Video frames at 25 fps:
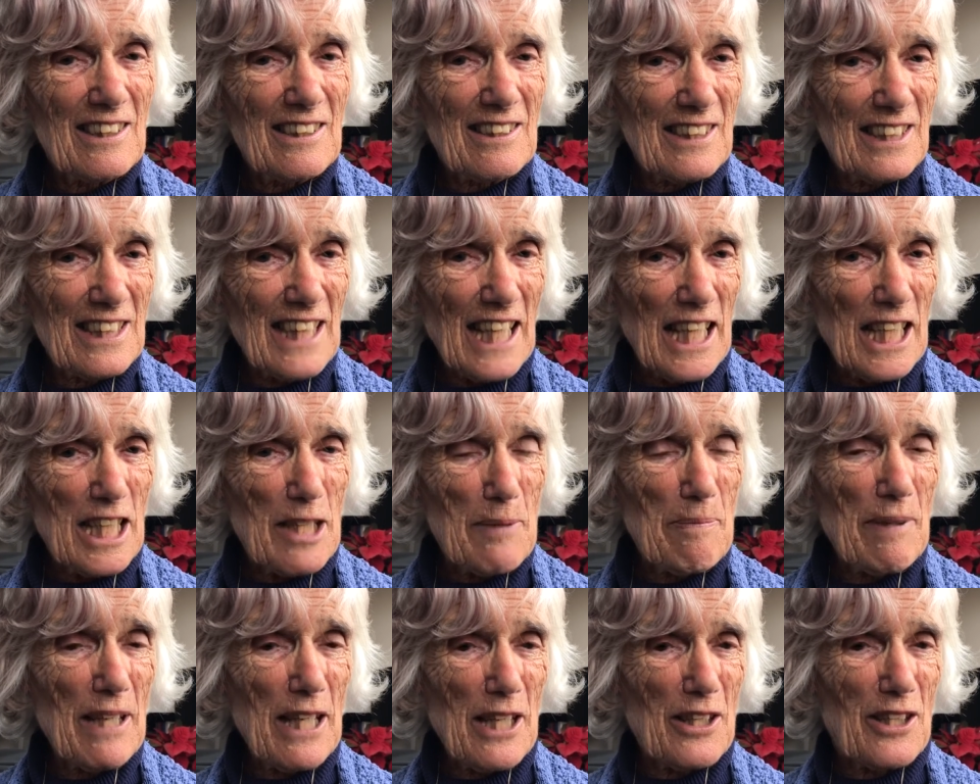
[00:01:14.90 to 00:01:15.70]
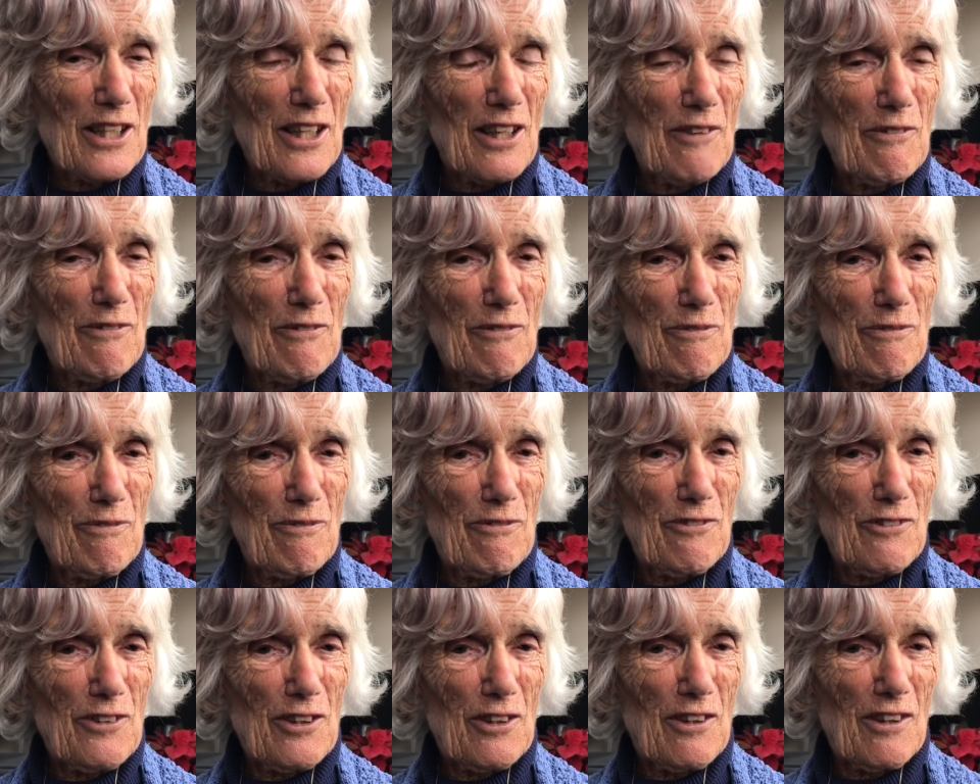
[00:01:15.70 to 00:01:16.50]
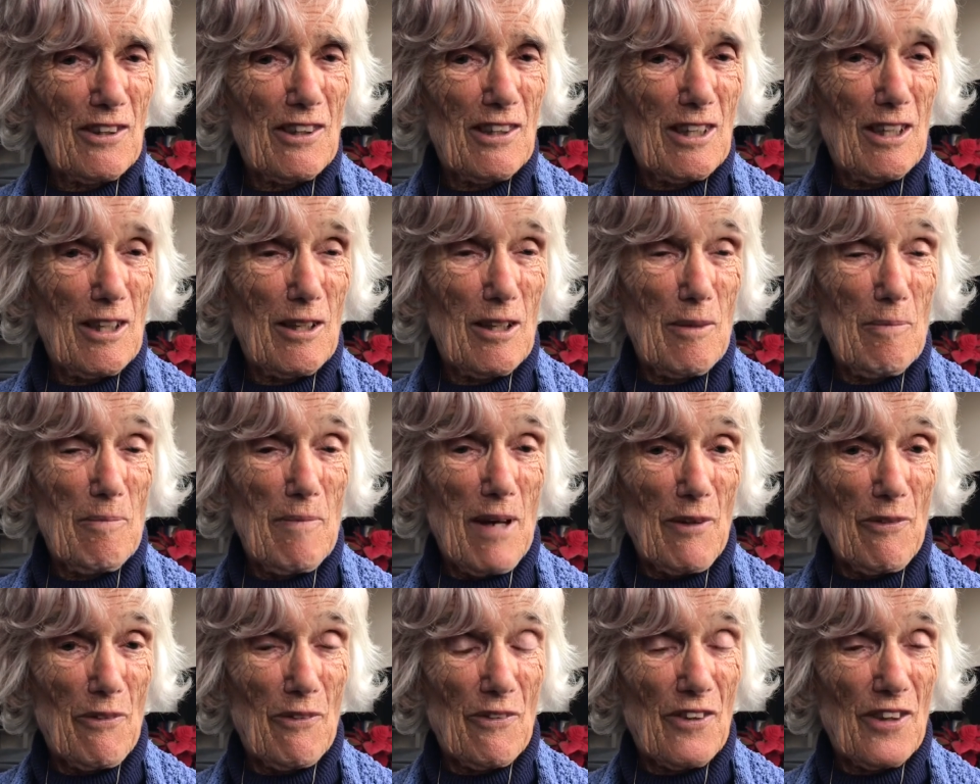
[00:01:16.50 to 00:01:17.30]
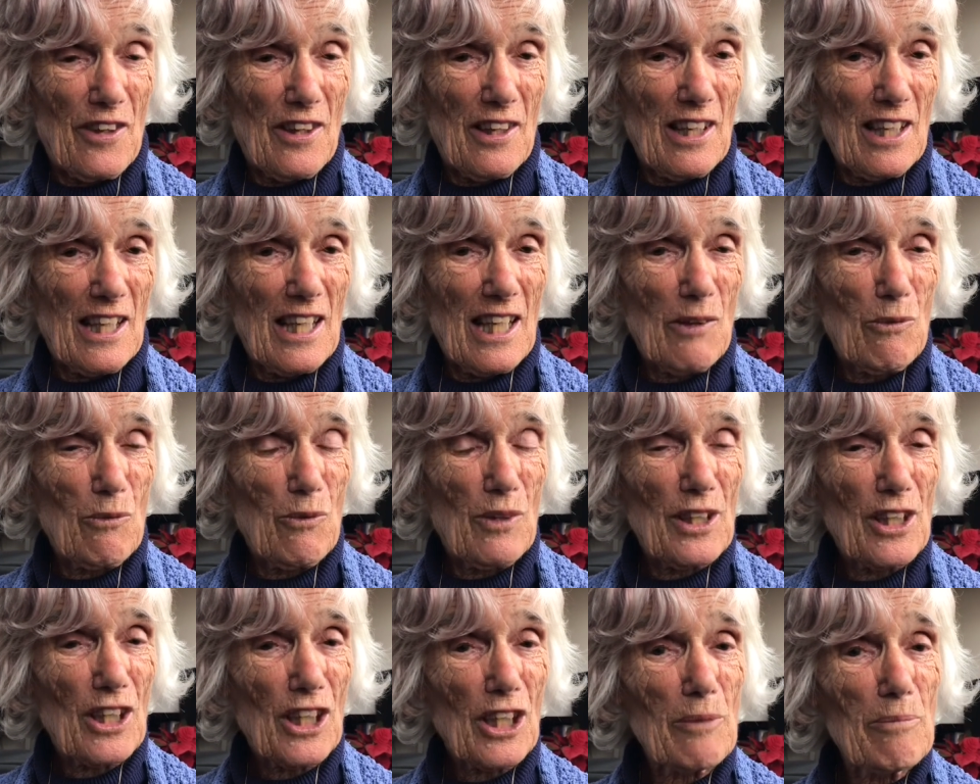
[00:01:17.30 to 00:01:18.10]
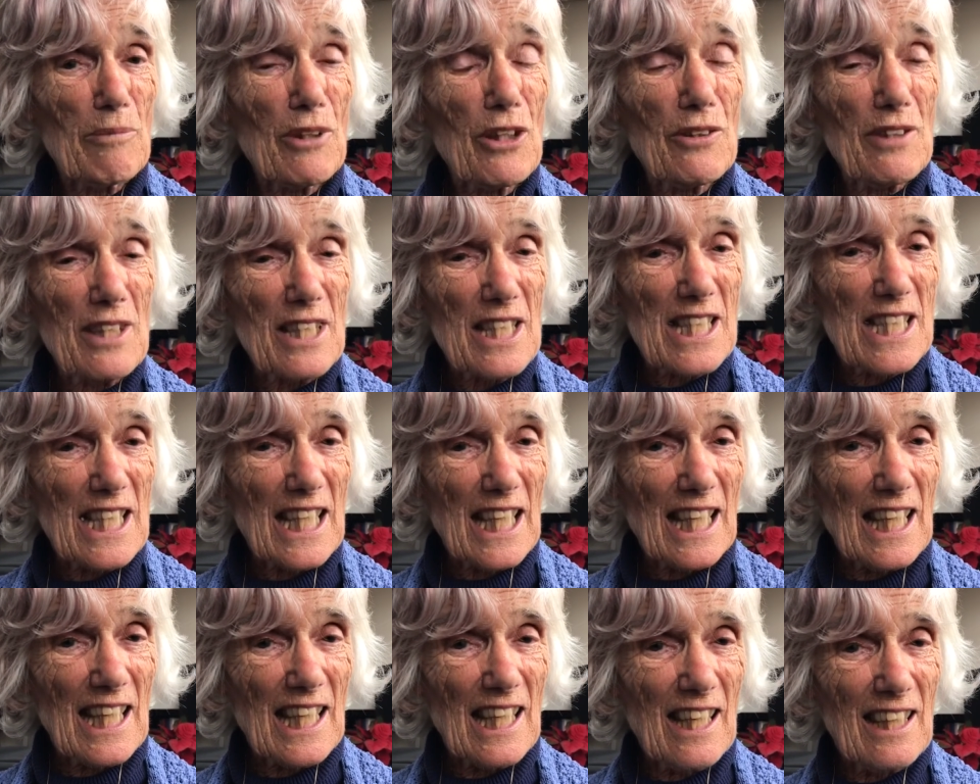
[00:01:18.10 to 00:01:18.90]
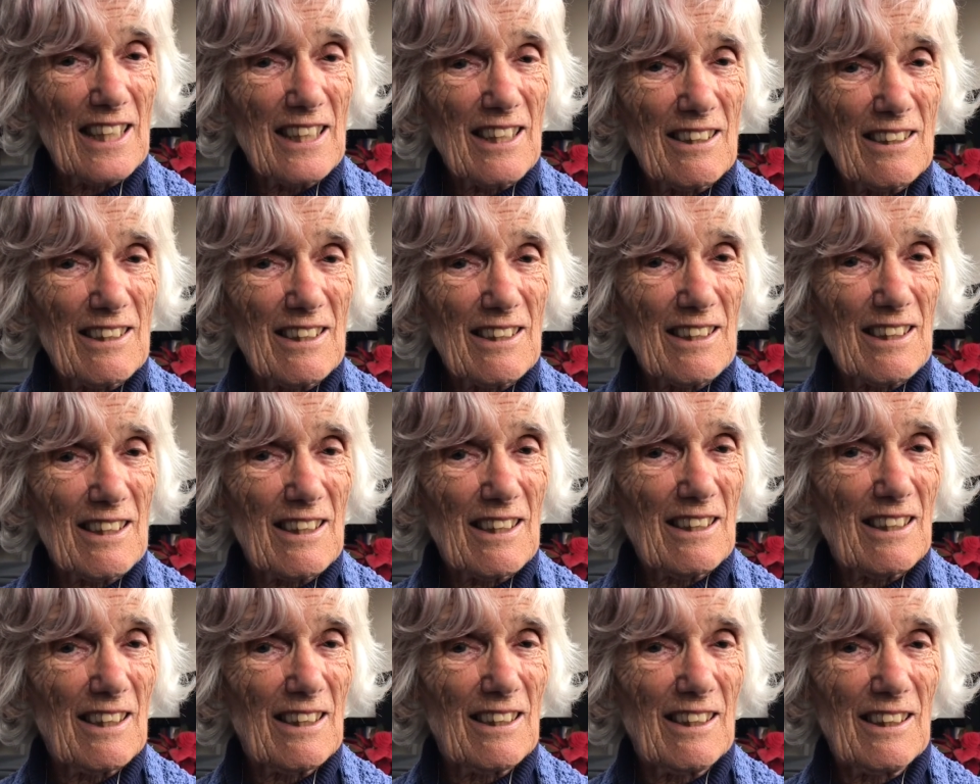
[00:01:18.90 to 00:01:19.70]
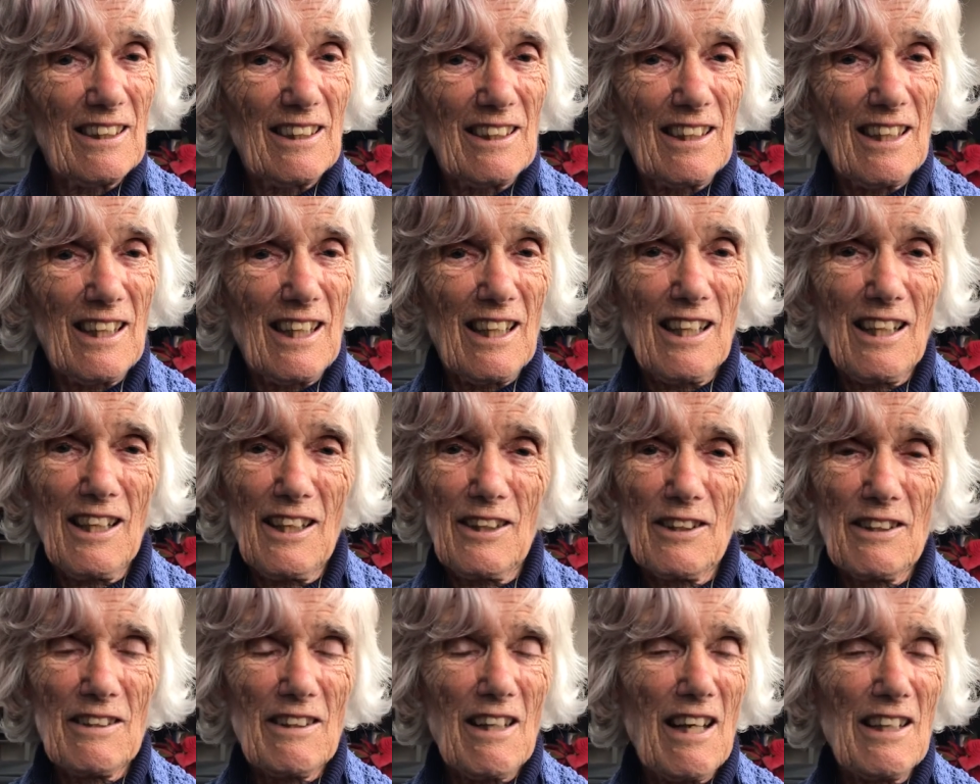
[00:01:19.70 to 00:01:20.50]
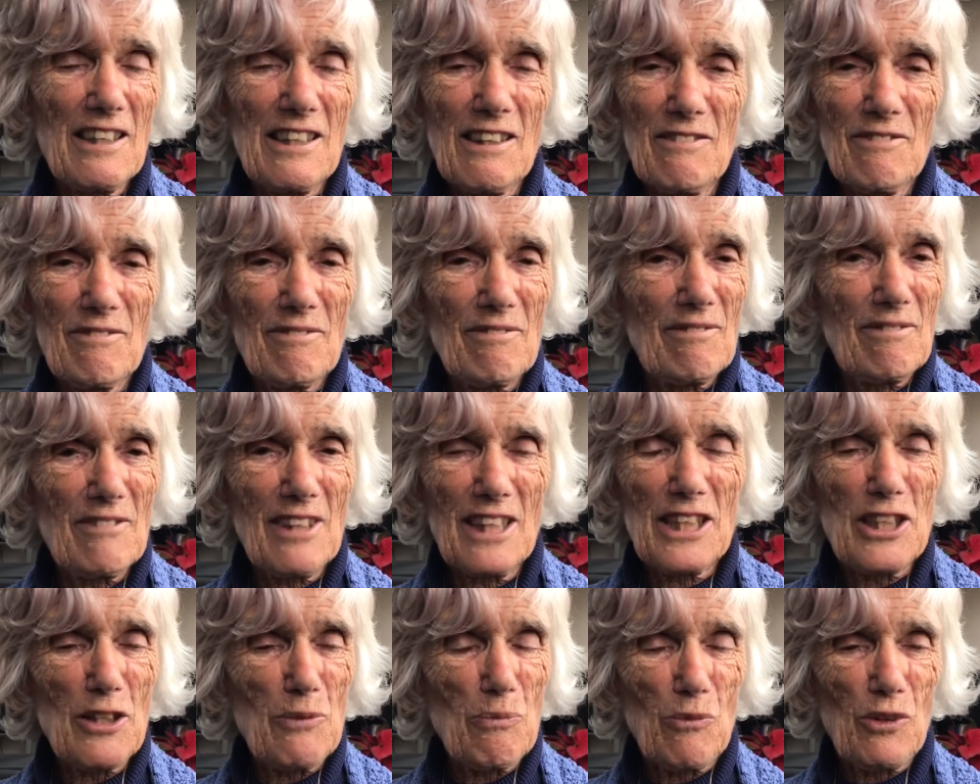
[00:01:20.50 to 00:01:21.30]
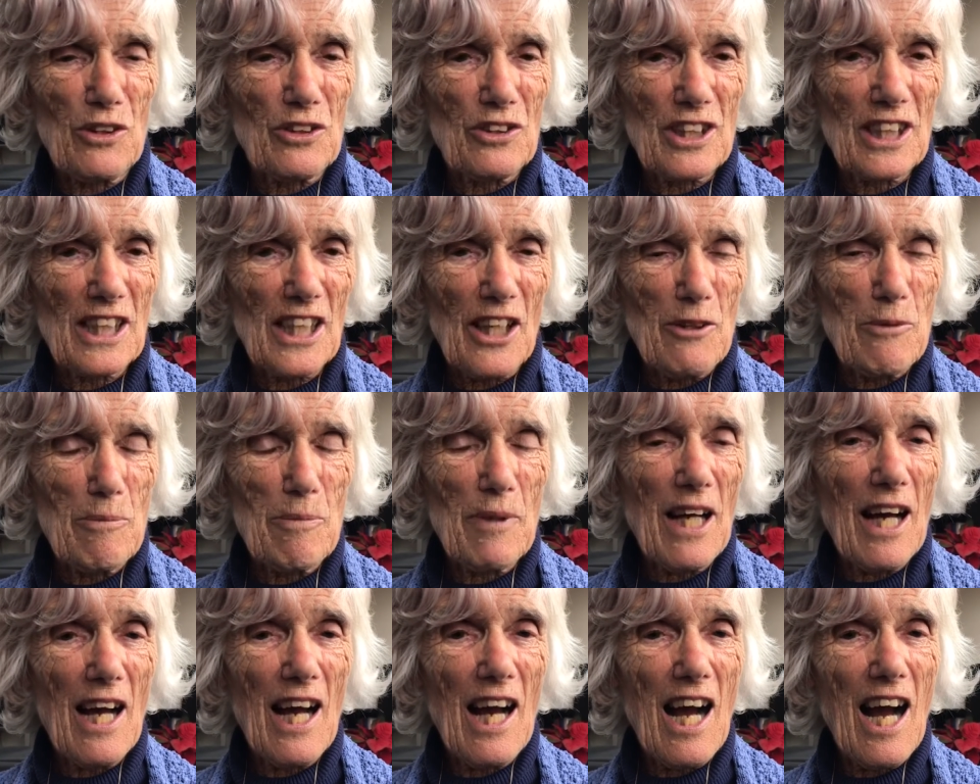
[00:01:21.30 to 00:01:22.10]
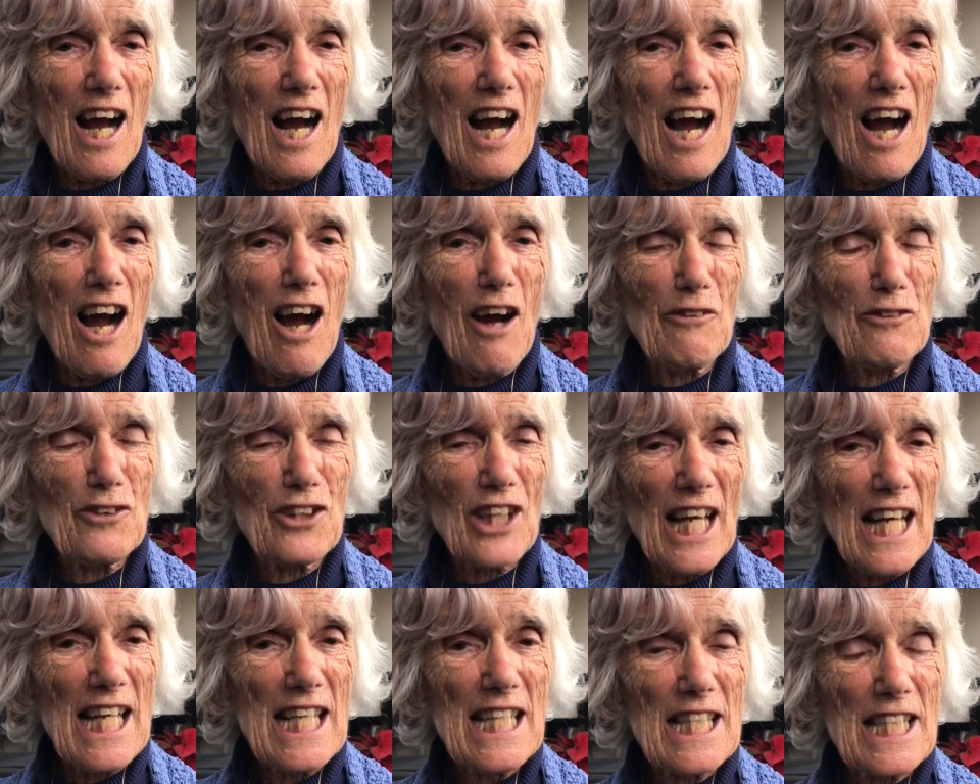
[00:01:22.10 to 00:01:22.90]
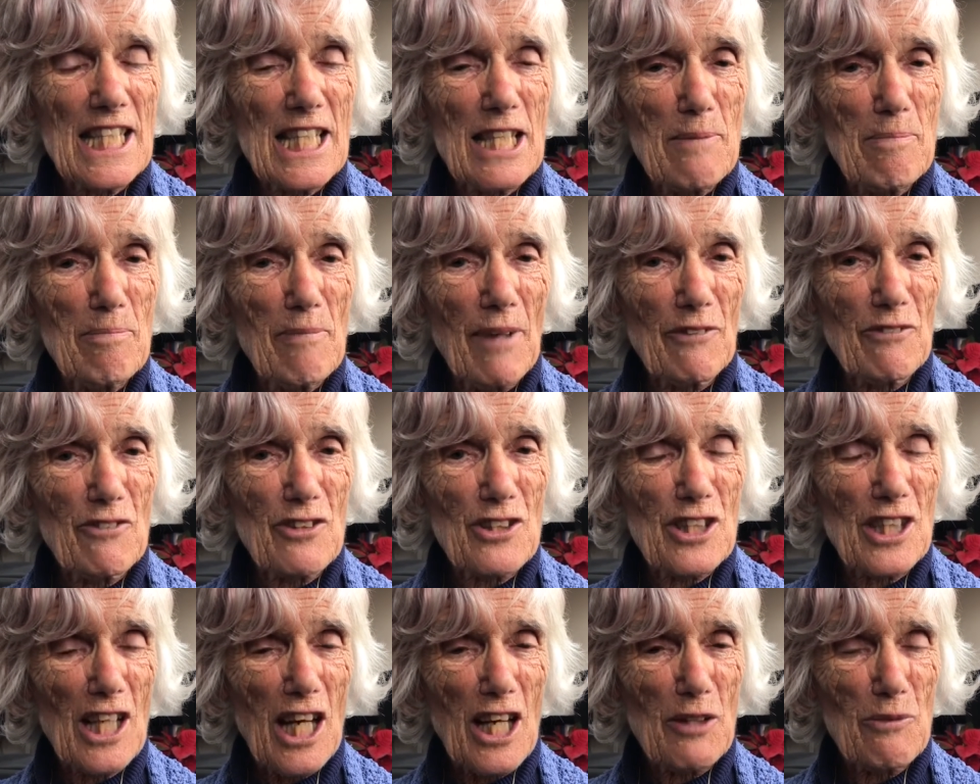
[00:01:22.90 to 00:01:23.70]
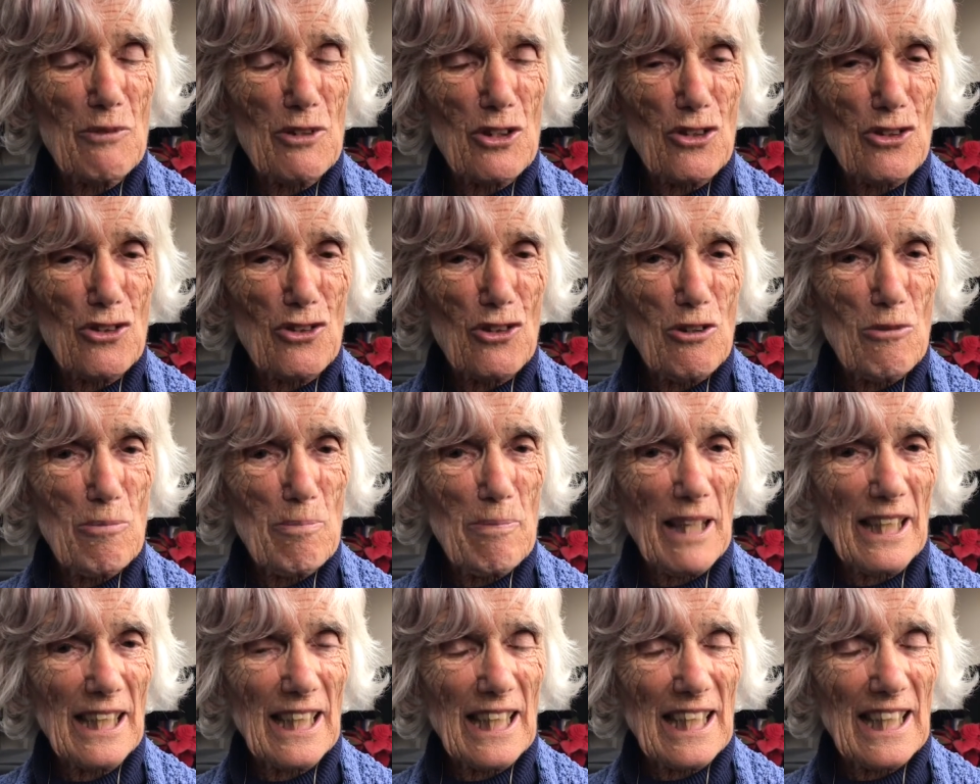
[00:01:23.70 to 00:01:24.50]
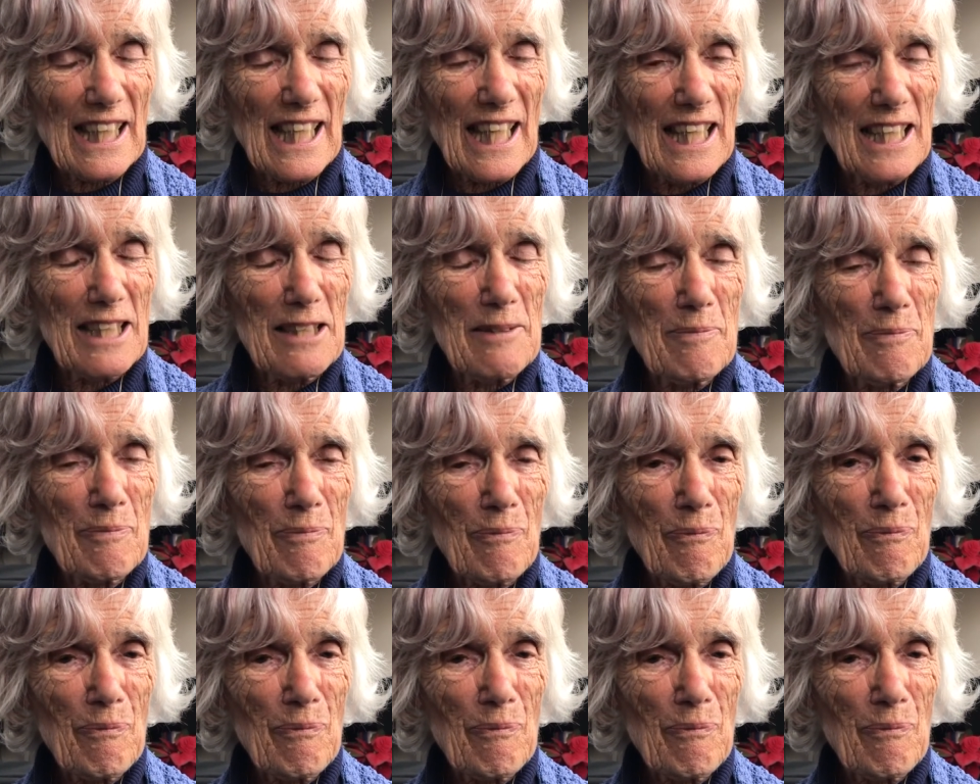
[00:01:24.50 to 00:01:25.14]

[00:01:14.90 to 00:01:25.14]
stay in Ibiza for a month with a community, and I didn't want to go. But after 18 months, I was drawn back again,